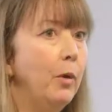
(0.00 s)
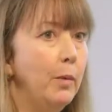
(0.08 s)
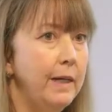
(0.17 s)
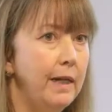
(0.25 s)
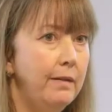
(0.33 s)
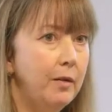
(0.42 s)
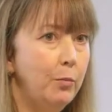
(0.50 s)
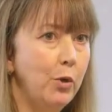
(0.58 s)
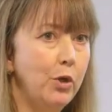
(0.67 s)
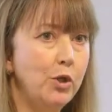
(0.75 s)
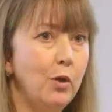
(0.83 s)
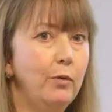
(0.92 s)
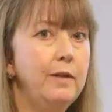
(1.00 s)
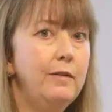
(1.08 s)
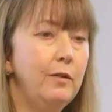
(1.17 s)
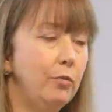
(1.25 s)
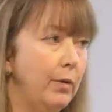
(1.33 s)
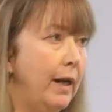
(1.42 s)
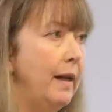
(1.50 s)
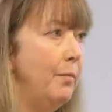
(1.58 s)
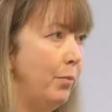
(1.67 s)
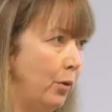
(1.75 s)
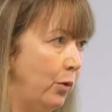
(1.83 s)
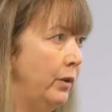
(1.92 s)
but we need to push on, this is really
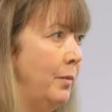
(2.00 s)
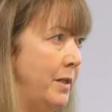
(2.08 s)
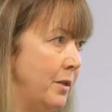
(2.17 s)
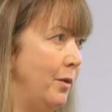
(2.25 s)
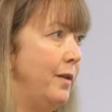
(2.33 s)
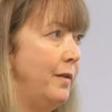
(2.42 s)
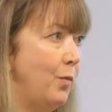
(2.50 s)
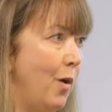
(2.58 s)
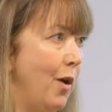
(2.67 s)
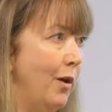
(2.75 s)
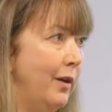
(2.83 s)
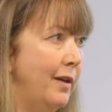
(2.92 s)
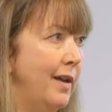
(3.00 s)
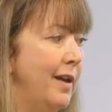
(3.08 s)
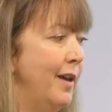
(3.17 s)
important that we do this work.